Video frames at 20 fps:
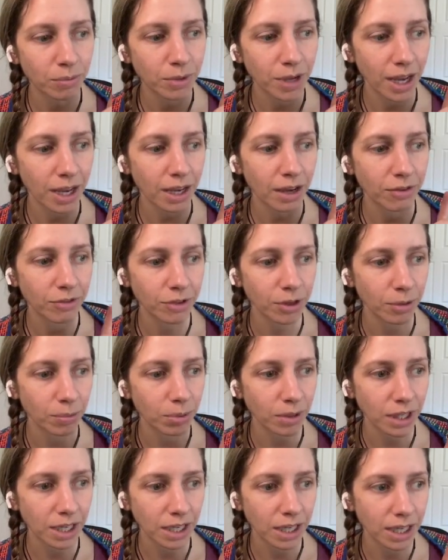day of your
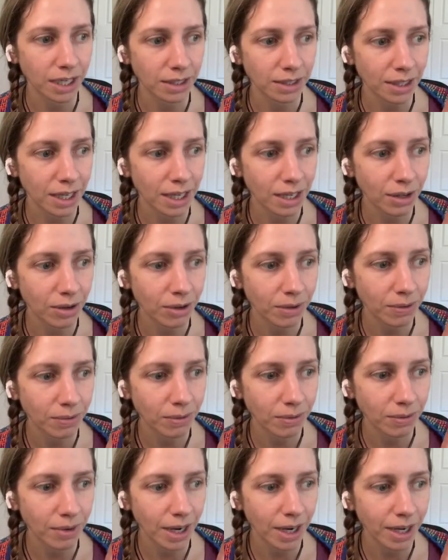bleeding cycle,
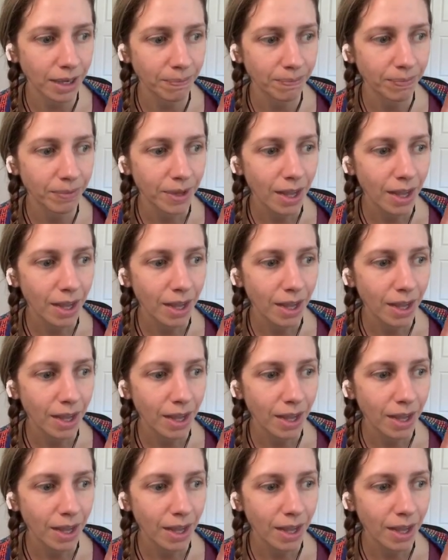right?